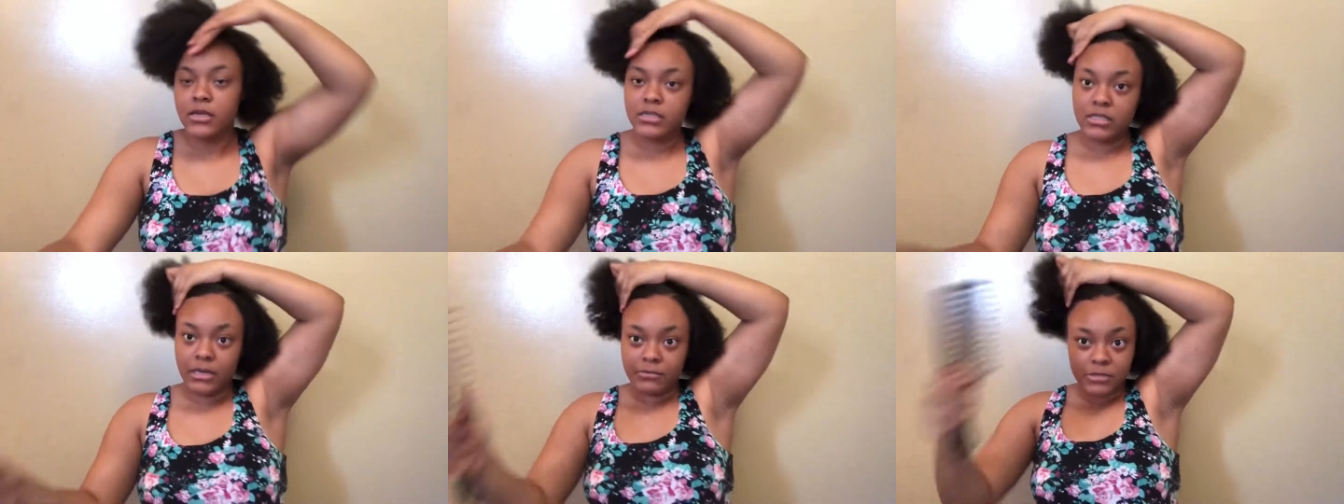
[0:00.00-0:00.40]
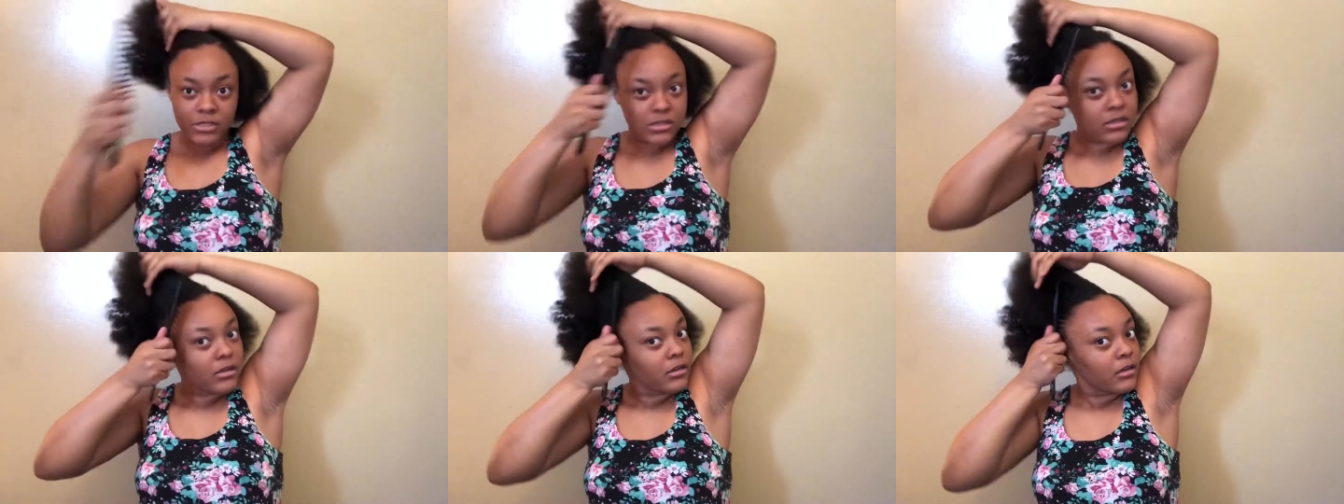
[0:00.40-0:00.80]
So I'm
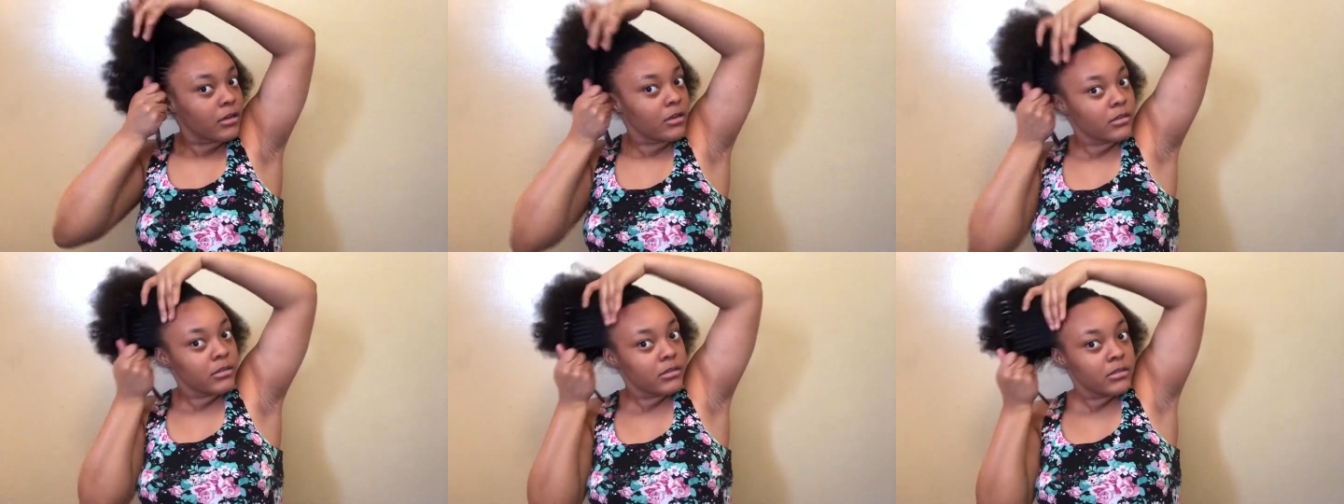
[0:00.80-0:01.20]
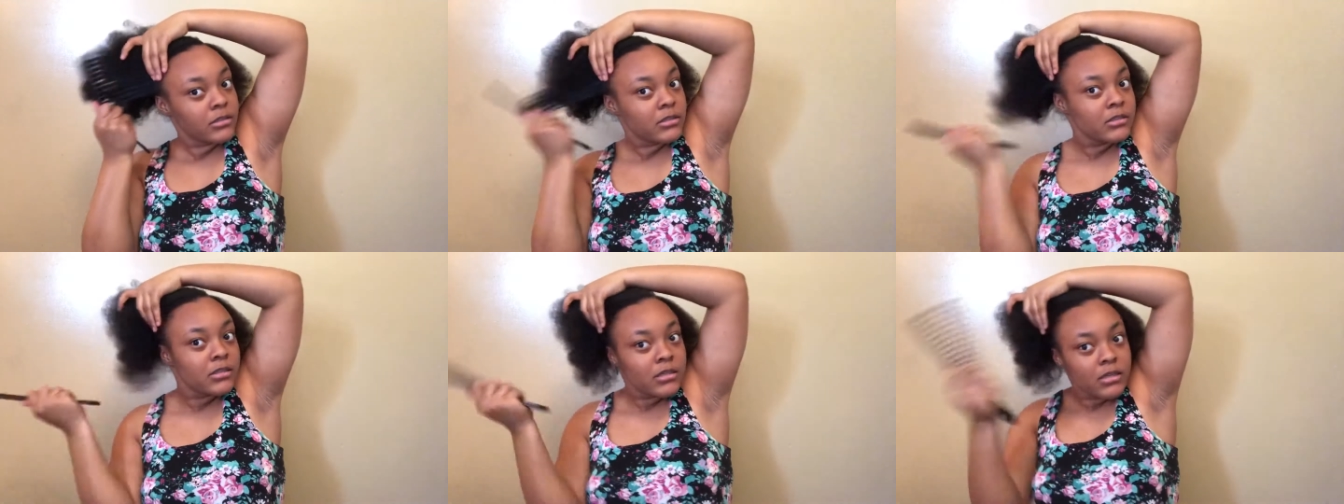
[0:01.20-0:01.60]
just gonna
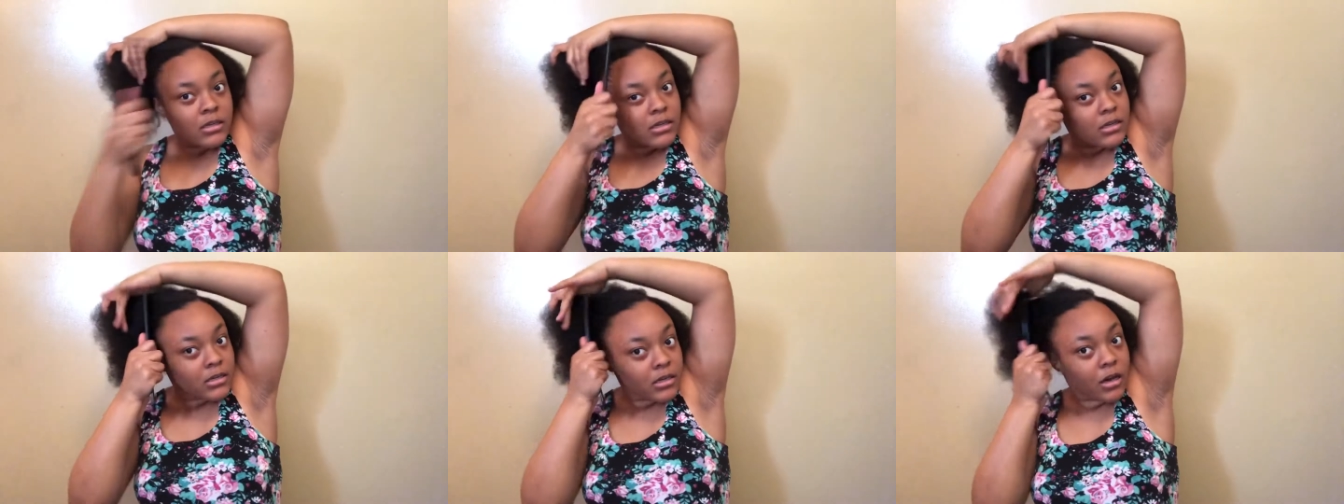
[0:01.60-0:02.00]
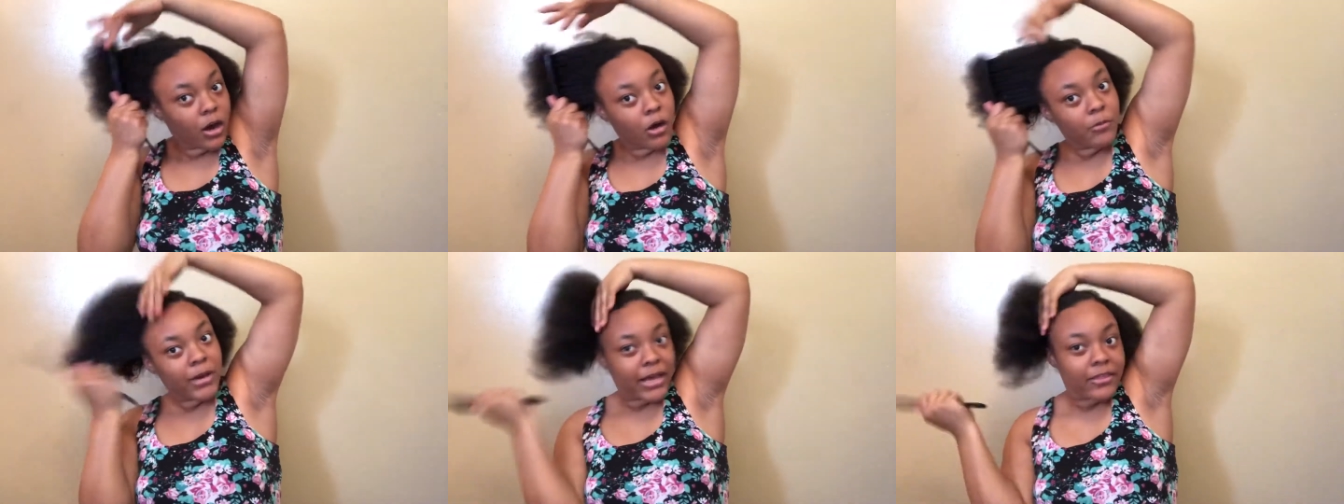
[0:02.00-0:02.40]

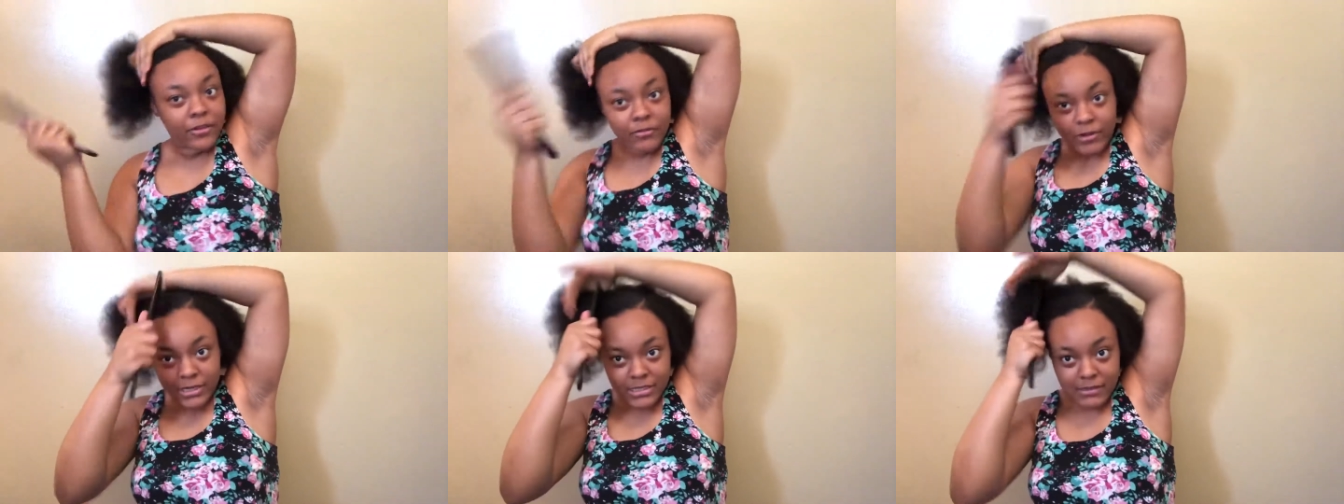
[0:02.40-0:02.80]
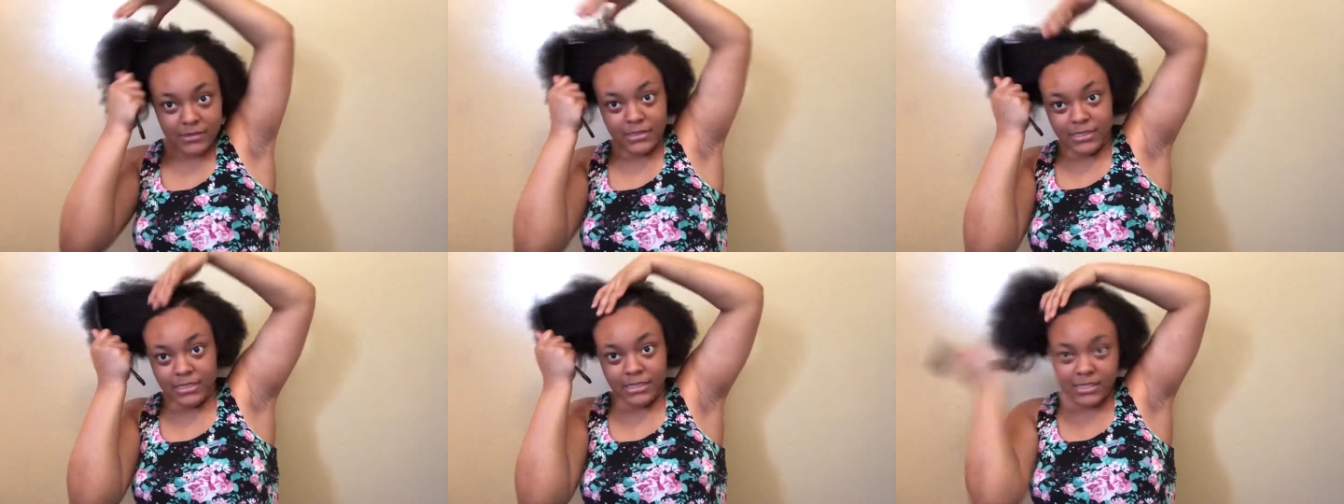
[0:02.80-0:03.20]
comb out the rest of
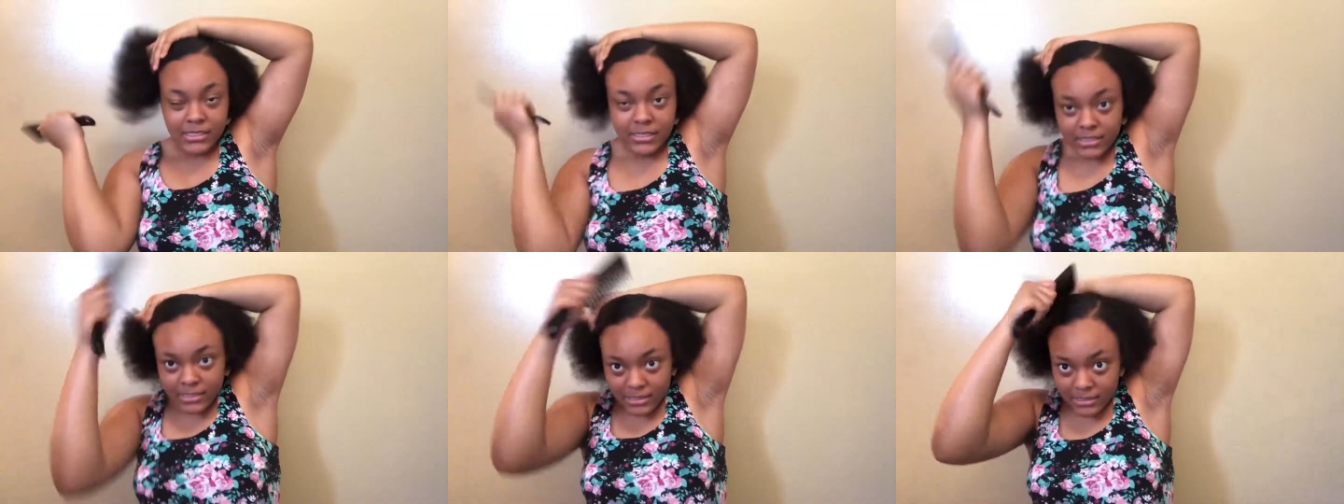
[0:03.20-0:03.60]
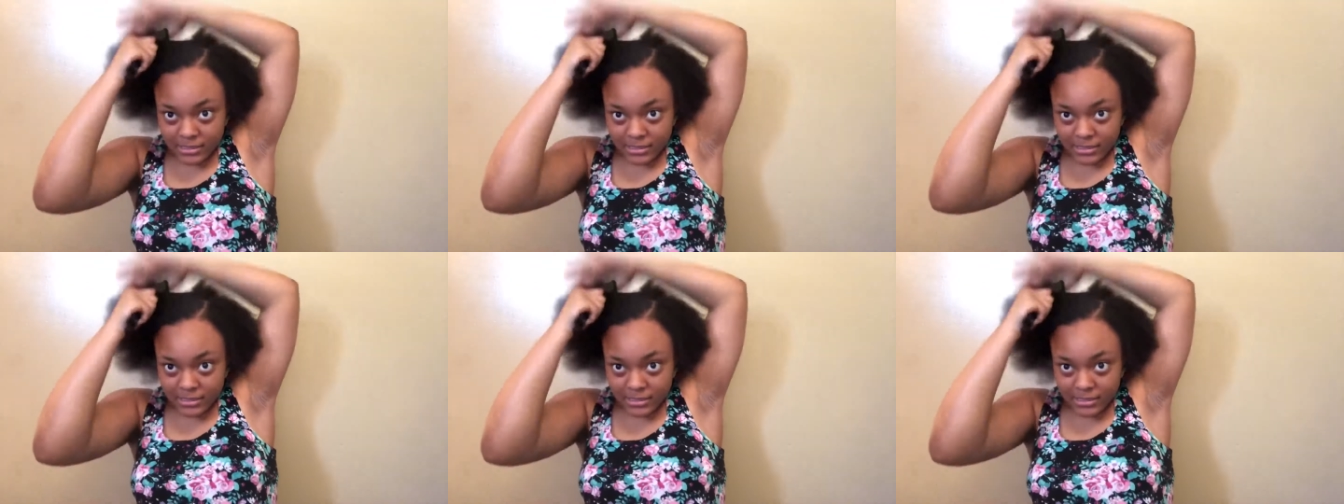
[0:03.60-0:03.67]
this